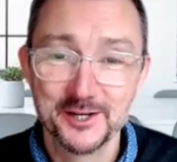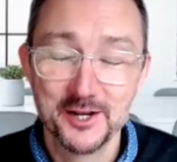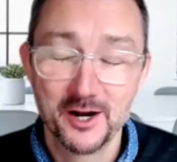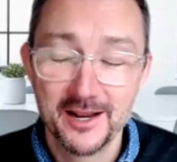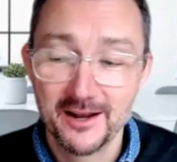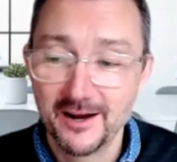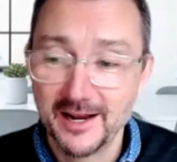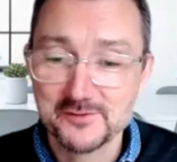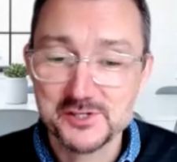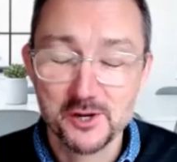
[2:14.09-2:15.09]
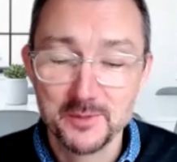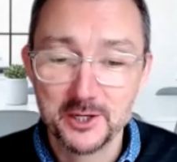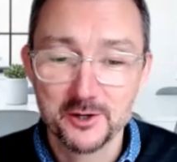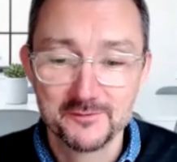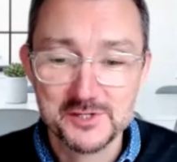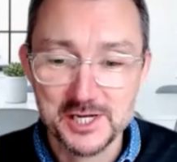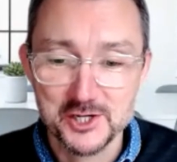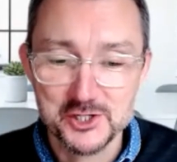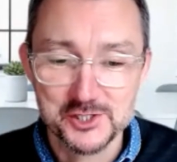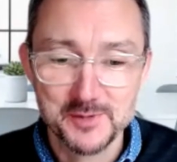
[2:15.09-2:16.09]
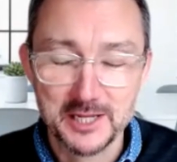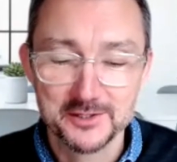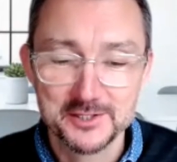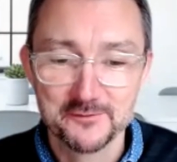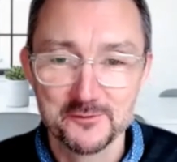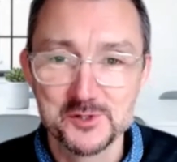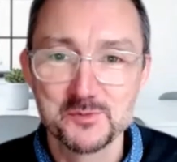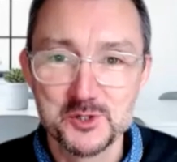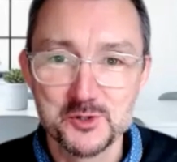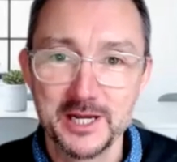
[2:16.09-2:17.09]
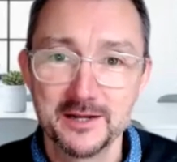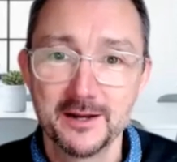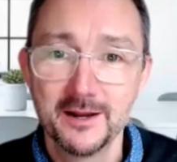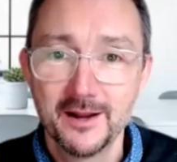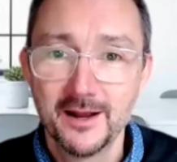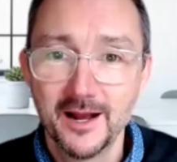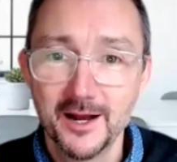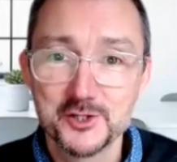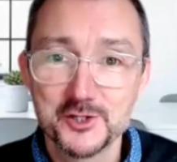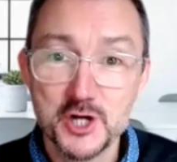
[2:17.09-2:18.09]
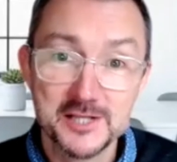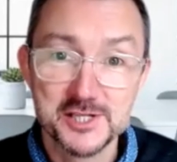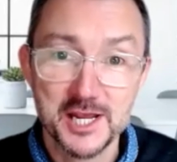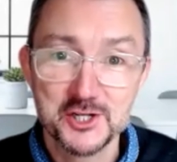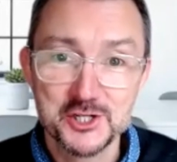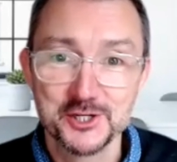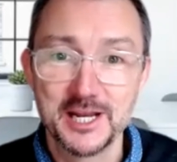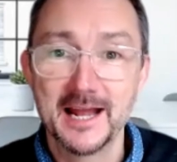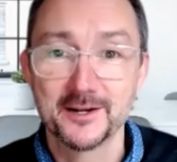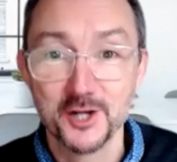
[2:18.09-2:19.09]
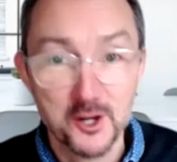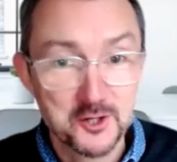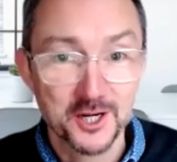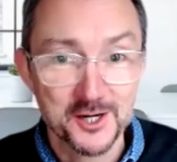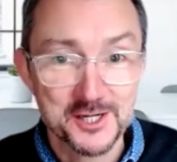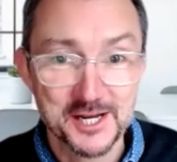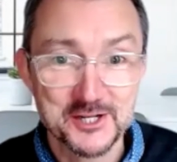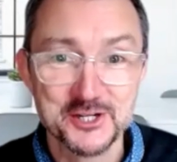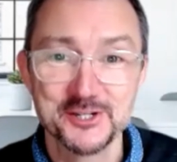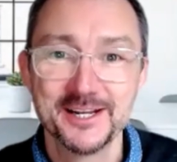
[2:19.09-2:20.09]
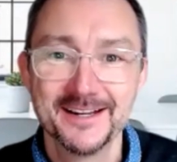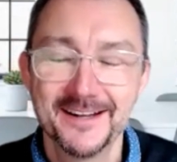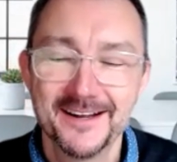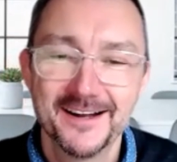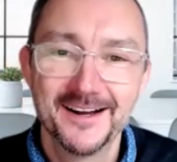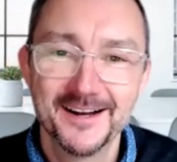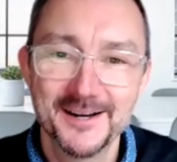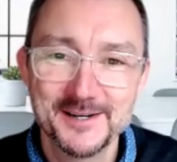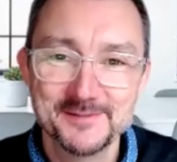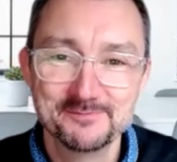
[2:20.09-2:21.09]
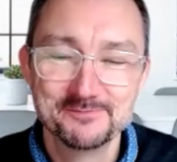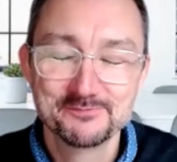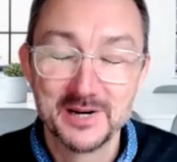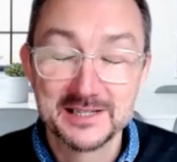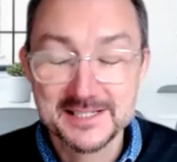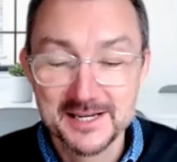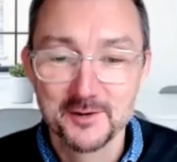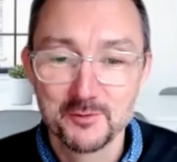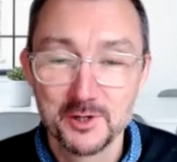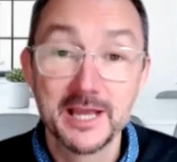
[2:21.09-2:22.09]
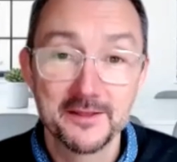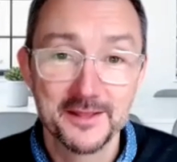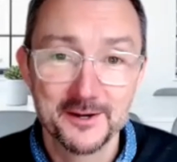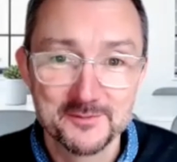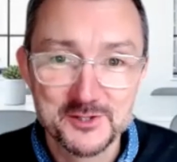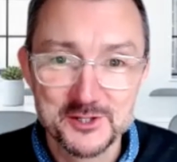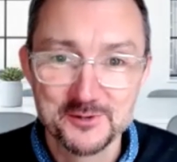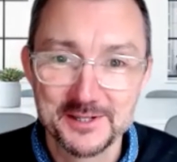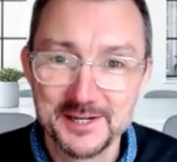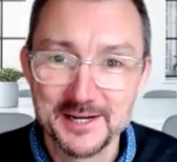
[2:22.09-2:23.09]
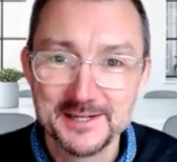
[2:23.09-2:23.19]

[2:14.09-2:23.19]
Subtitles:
And I have so many conversations about the difference between translation and localization. But we'll get there, I'm sure, one day.